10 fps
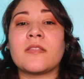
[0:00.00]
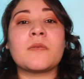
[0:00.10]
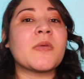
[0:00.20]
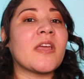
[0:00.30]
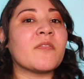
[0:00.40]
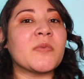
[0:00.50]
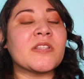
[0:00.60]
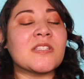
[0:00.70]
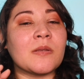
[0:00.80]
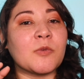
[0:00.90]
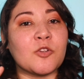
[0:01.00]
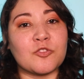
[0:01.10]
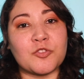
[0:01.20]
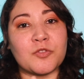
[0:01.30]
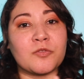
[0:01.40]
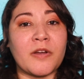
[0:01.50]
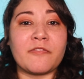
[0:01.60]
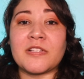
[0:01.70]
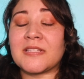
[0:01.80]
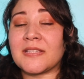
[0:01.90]
There may have been some cultural
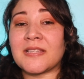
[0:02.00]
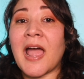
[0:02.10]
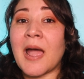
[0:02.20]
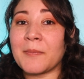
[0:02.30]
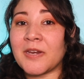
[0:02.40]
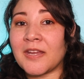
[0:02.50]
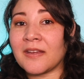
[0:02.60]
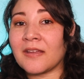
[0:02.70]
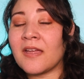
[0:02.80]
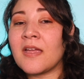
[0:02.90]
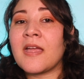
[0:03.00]
references happening,